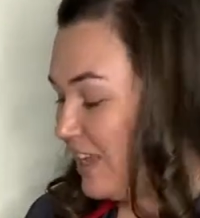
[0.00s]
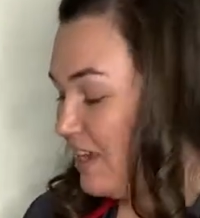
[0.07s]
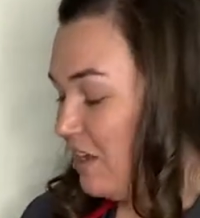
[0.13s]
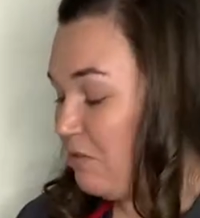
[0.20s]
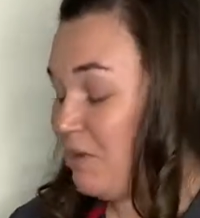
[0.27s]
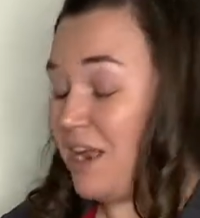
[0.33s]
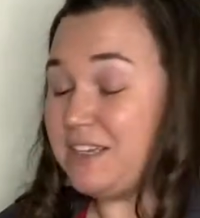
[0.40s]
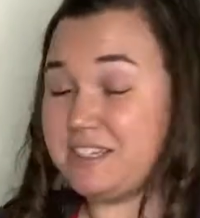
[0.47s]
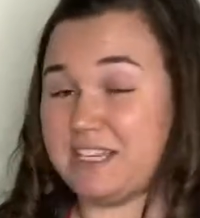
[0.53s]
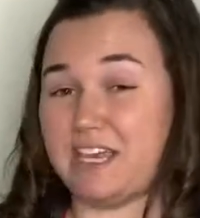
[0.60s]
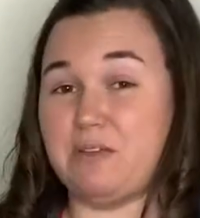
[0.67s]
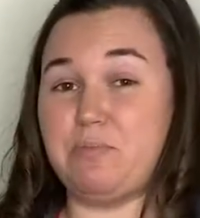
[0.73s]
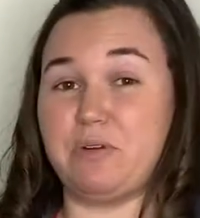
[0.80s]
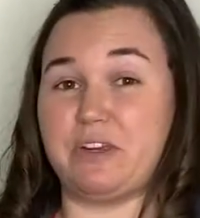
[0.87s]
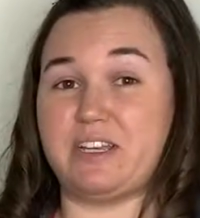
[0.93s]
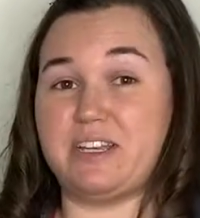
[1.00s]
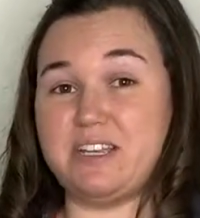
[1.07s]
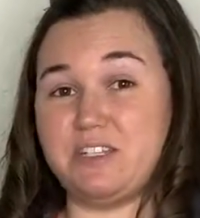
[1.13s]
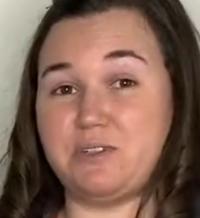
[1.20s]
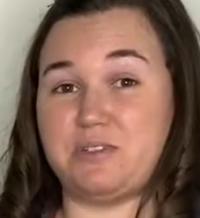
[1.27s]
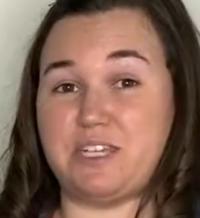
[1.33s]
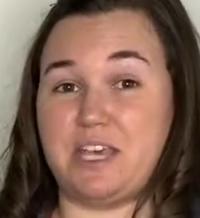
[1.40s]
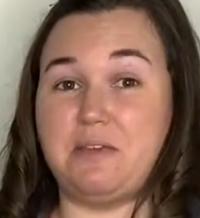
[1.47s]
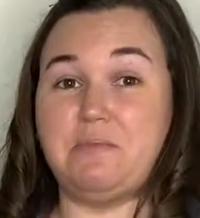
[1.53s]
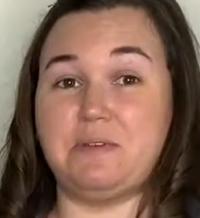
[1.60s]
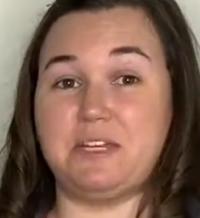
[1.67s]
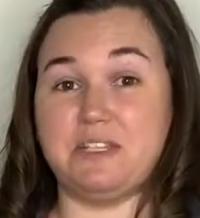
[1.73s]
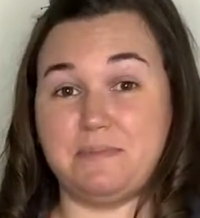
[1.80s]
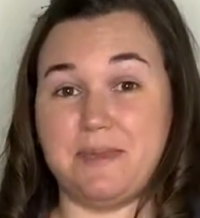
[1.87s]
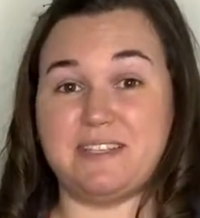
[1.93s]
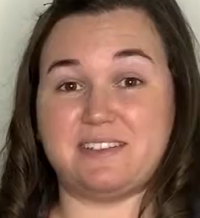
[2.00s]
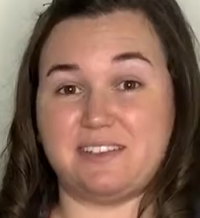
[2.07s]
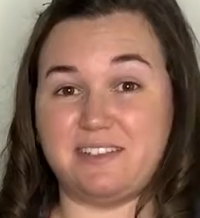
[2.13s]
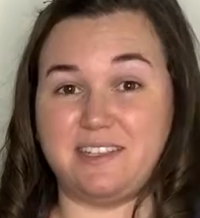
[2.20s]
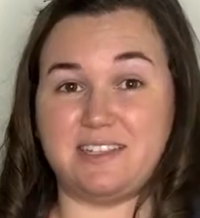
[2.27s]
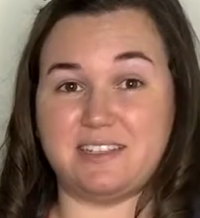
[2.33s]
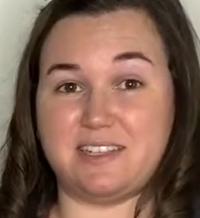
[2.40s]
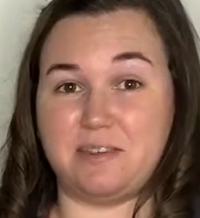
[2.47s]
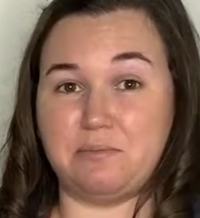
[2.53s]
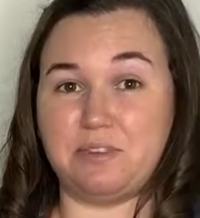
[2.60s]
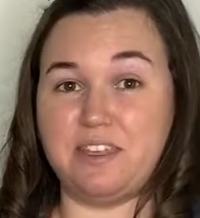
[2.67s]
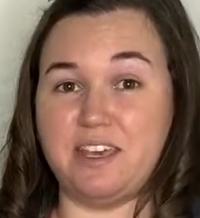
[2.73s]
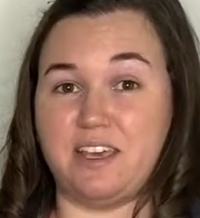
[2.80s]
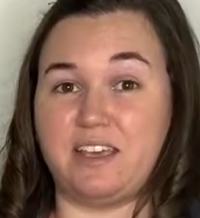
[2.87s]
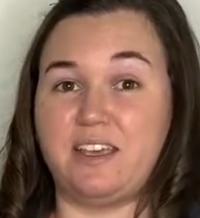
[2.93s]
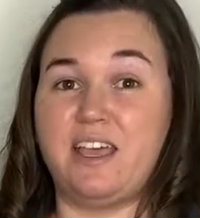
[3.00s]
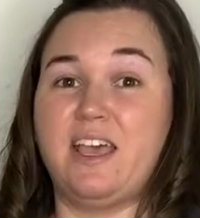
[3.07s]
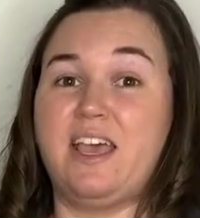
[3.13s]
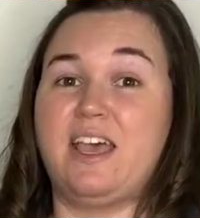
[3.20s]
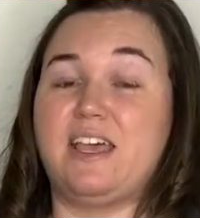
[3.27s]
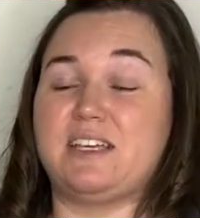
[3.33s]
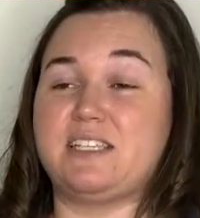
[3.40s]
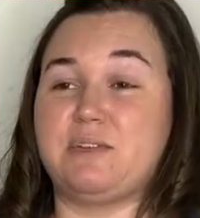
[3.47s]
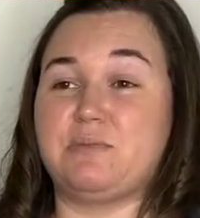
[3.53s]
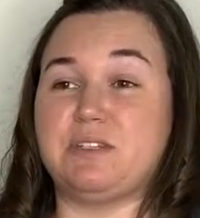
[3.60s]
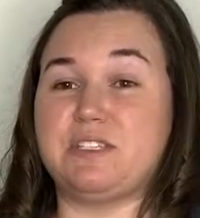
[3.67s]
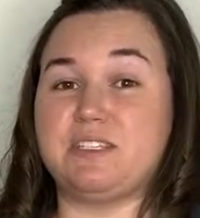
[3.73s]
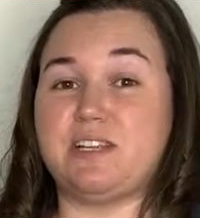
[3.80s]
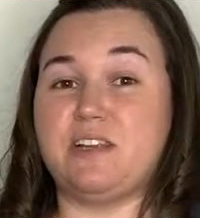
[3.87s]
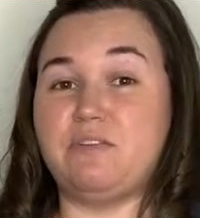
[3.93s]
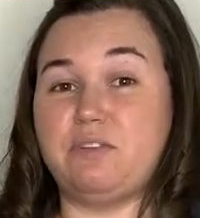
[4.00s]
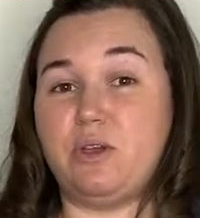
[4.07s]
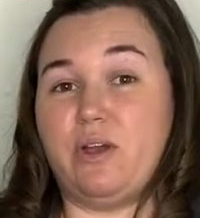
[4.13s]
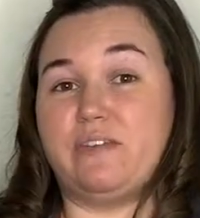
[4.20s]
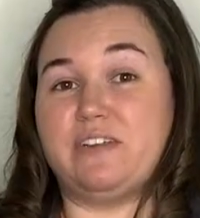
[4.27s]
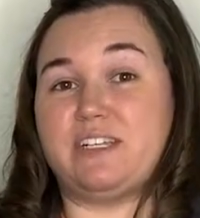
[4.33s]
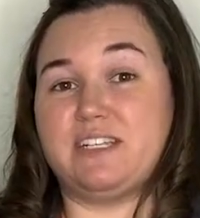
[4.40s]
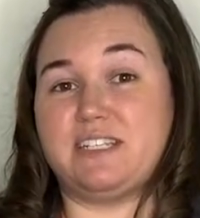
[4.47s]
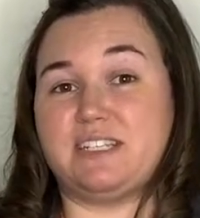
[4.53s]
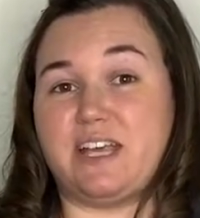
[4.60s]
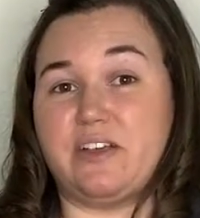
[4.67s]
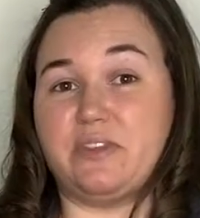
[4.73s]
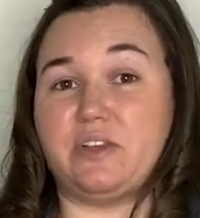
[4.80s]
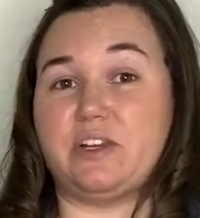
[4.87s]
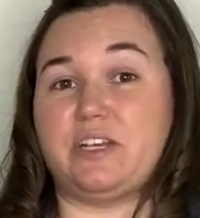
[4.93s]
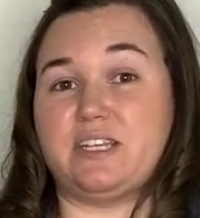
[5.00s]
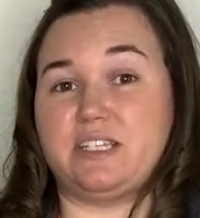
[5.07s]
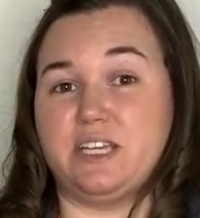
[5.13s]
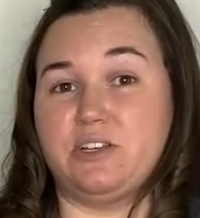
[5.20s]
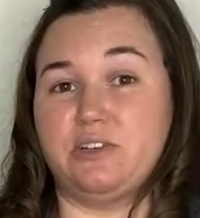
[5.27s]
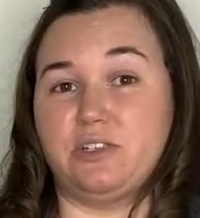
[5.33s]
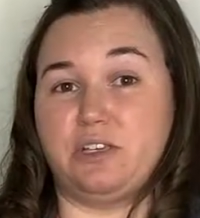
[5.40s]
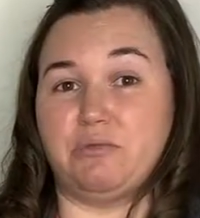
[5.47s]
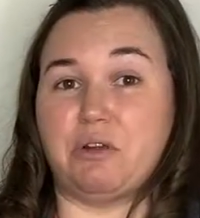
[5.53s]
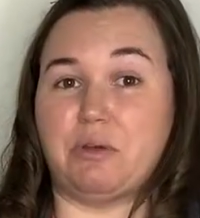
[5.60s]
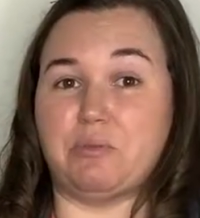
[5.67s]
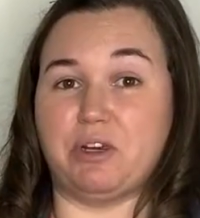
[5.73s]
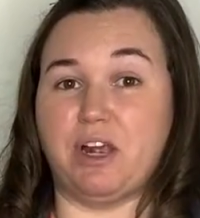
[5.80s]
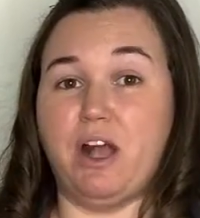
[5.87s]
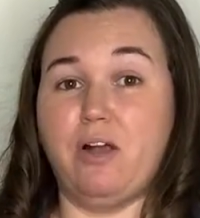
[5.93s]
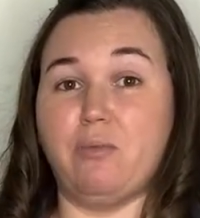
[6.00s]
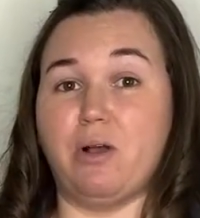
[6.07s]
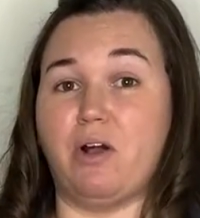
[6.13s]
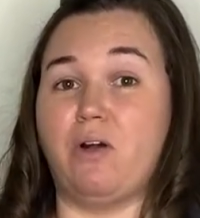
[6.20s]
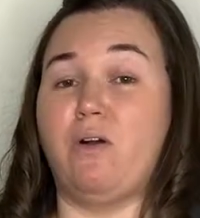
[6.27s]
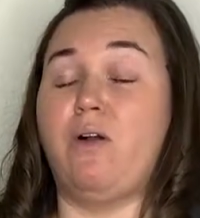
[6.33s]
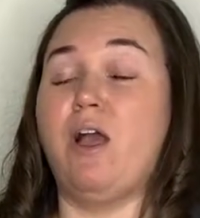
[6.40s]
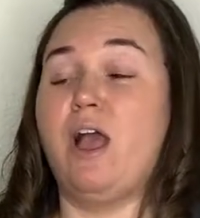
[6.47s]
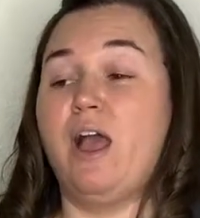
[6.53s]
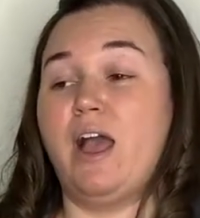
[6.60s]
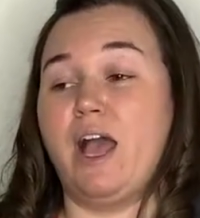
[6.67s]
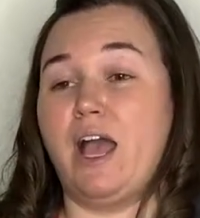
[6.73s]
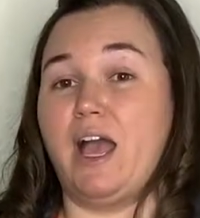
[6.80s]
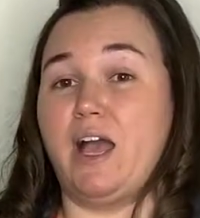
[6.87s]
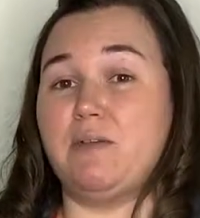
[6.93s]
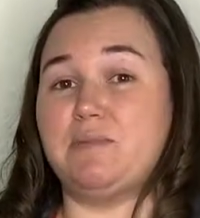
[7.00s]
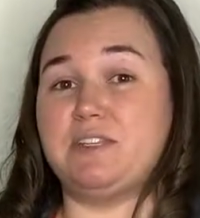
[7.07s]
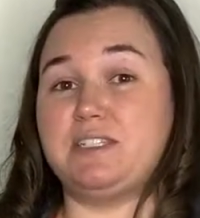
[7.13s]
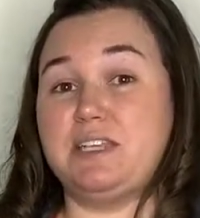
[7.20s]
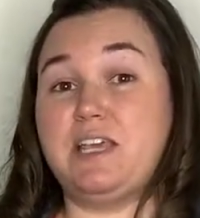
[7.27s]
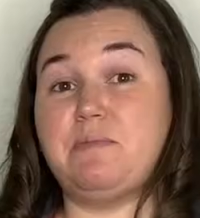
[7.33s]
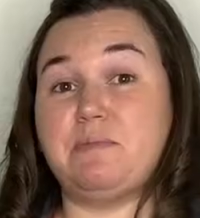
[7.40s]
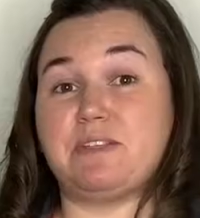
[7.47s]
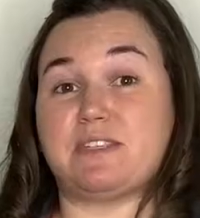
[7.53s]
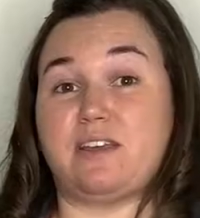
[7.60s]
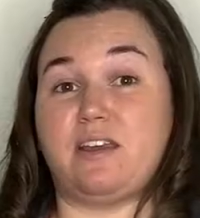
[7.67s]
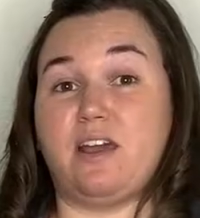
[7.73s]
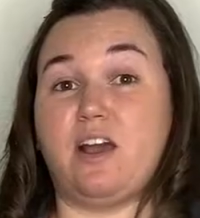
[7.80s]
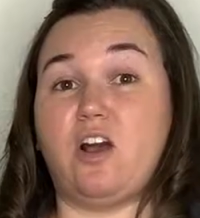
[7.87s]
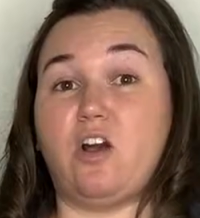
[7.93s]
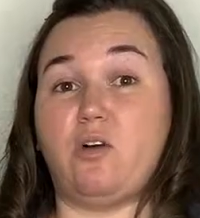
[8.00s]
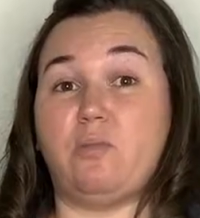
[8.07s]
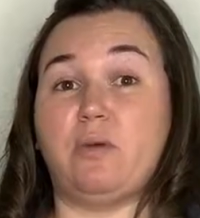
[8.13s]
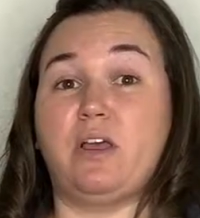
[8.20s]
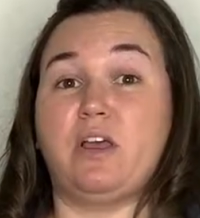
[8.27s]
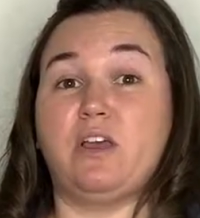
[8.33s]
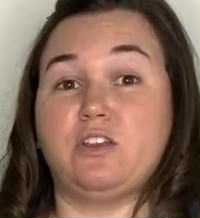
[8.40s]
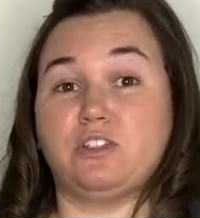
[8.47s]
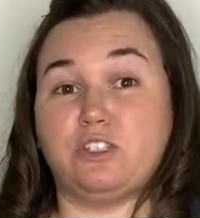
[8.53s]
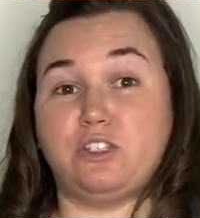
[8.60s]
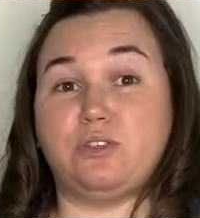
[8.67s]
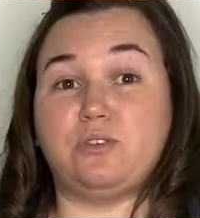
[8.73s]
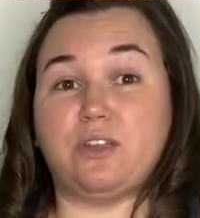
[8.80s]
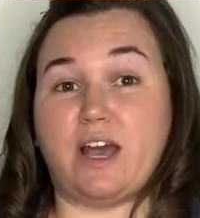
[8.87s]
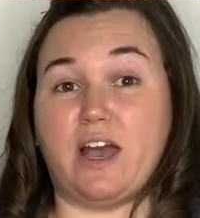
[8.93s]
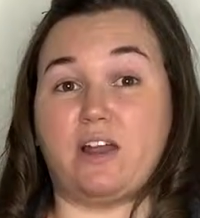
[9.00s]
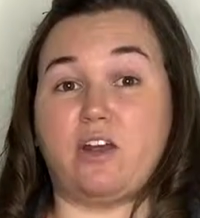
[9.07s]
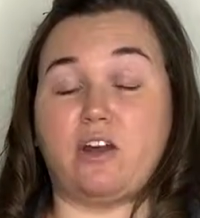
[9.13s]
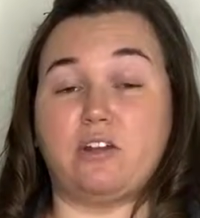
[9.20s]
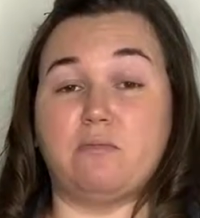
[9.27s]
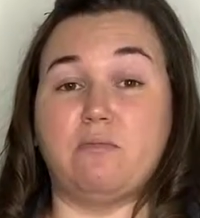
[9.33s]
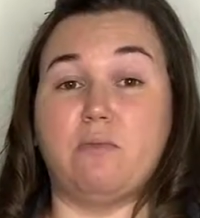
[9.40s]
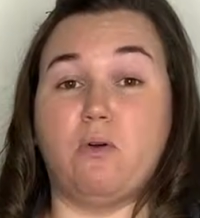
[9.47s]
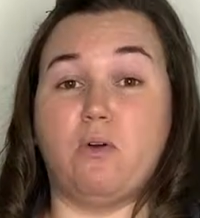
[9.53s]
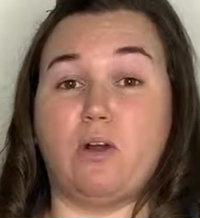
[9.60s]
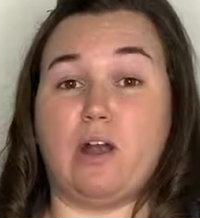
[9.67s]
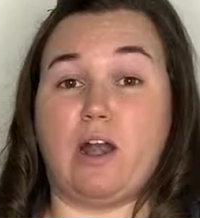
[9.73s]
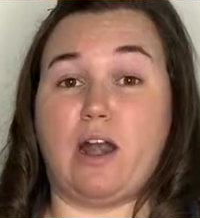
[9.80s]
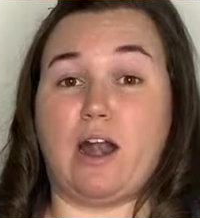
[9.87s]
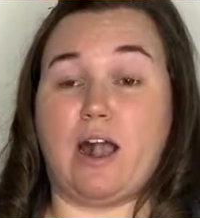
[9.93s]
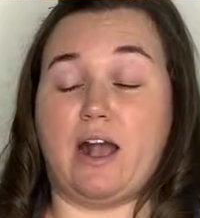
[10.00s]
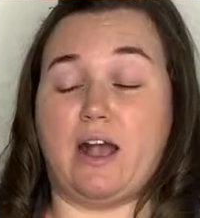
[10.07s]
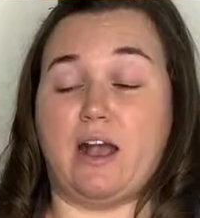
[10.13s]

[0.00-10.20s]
A RockTape or kinesio tape does basically the same thing, except instead of you having to stand there and continually rub your elbow, the tape is going to help do that on a more